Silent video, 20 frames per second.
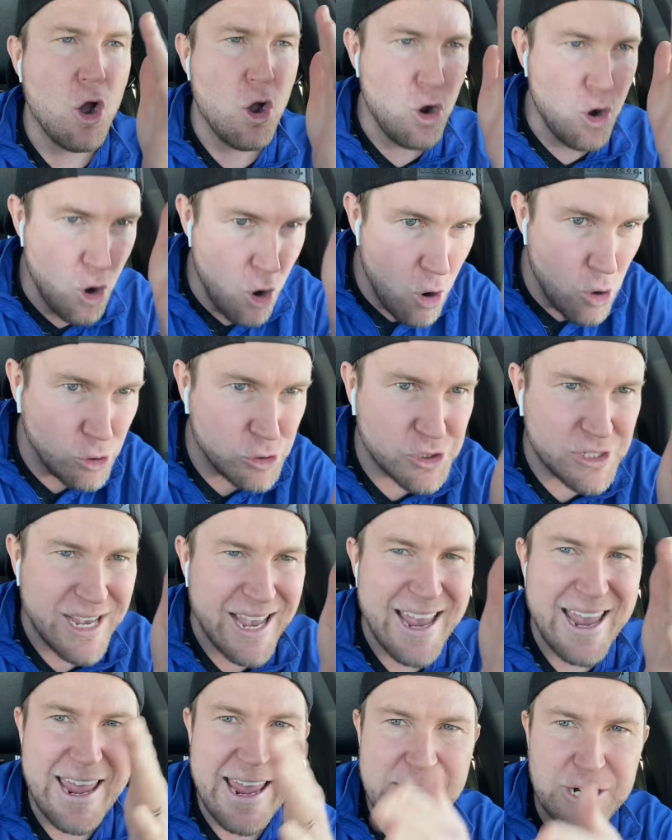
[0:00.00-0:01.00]
whose
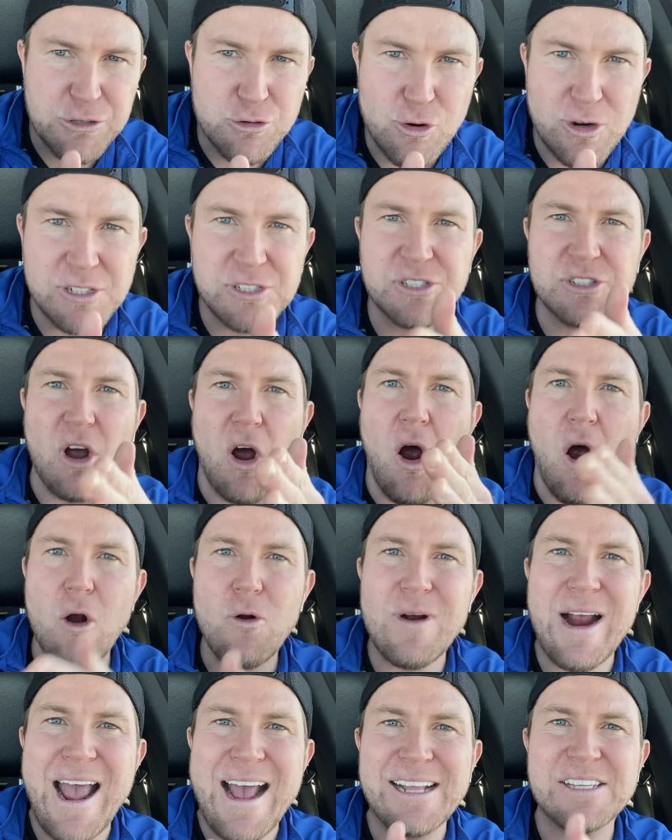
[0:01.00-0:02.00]
interests
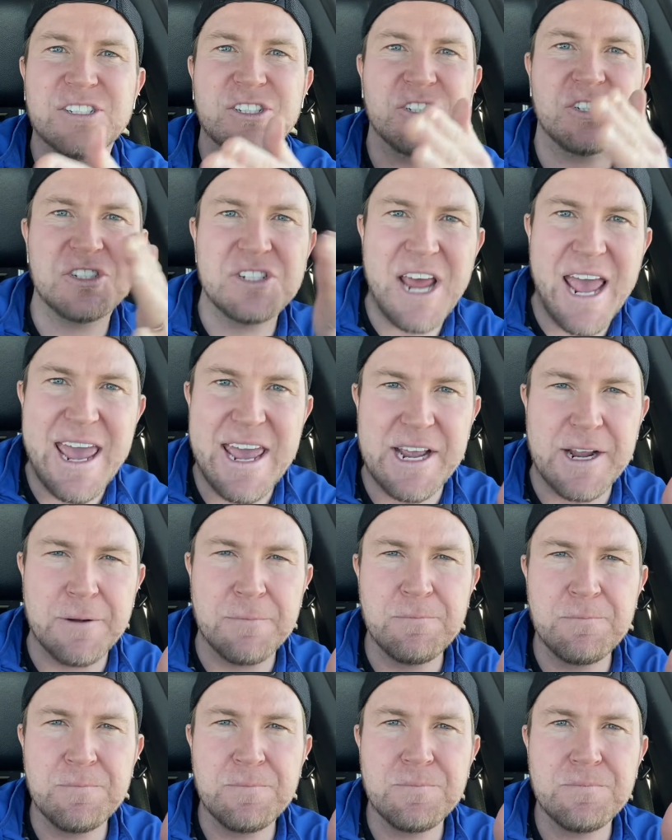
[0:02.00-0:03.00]
are at stake?
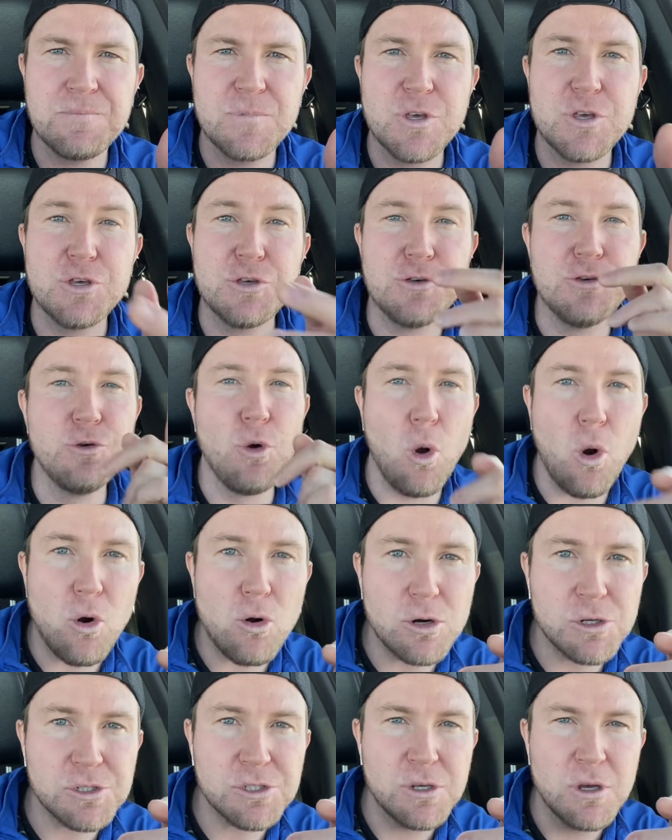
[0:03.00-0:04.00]

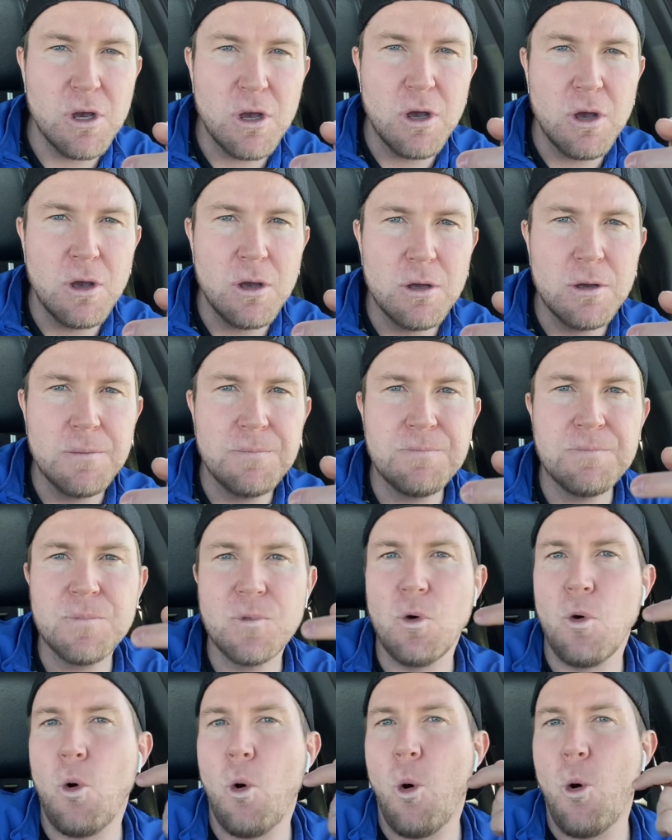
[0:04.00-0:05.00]
Yours
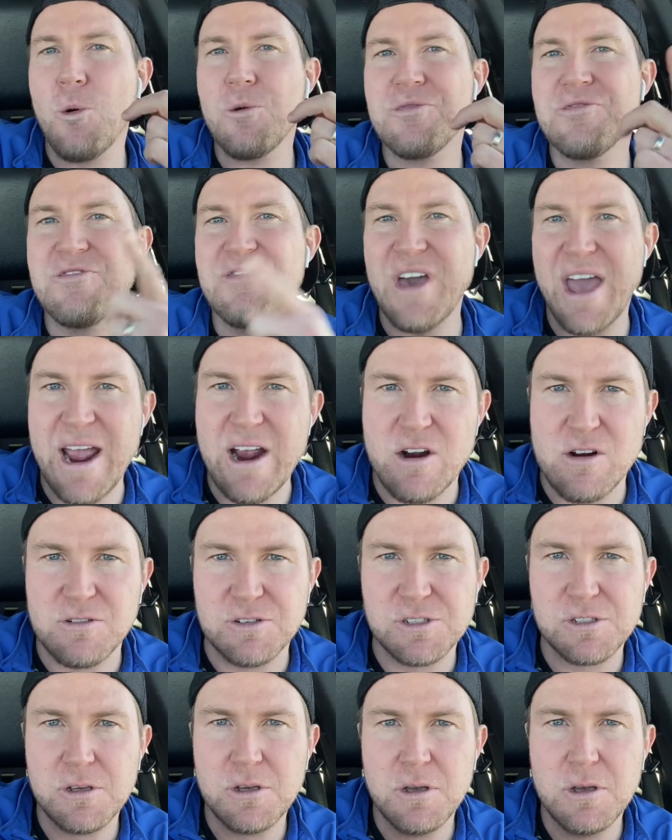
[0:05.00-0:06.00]
or
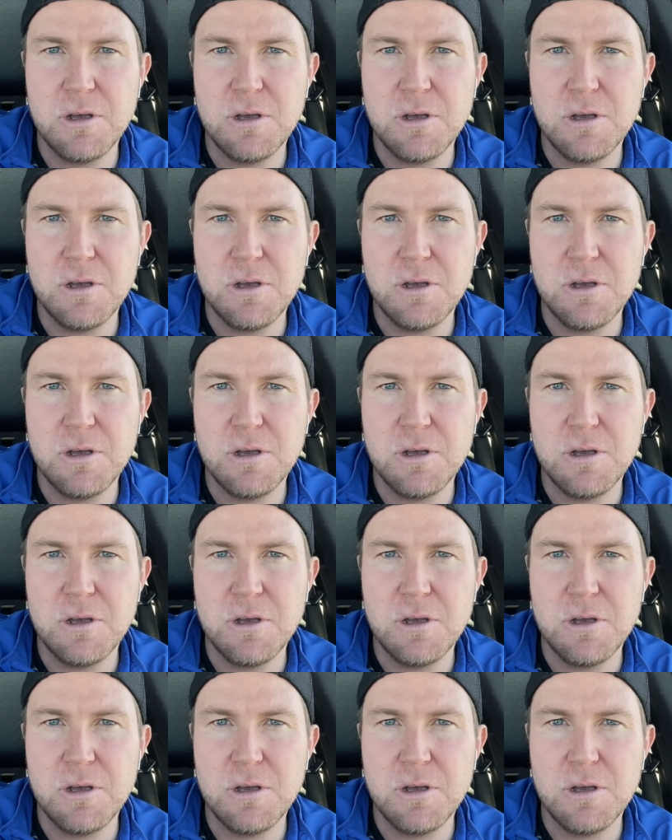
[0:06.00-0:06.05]
theirs?